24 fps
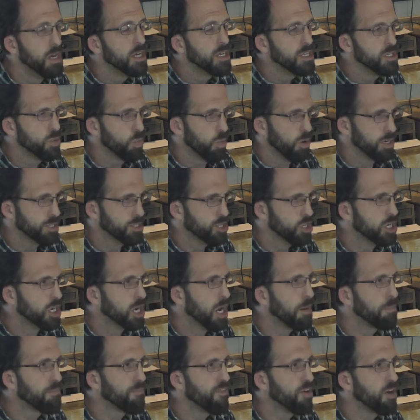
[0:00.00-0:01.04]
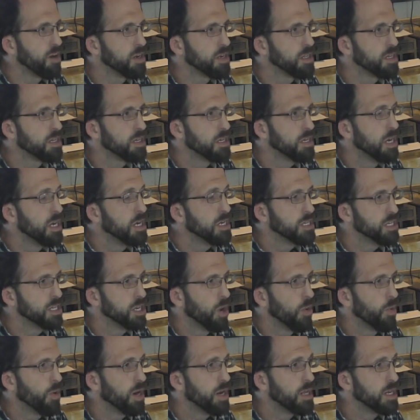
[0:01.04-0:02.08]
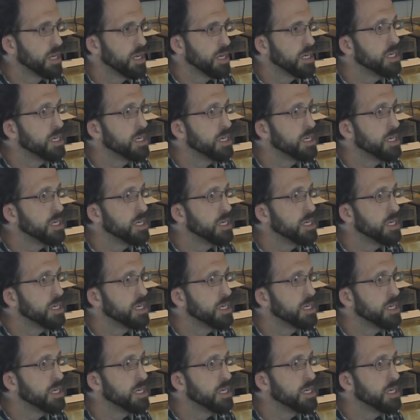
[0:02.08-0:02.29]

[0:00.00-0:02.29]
You want your comfort. You know what?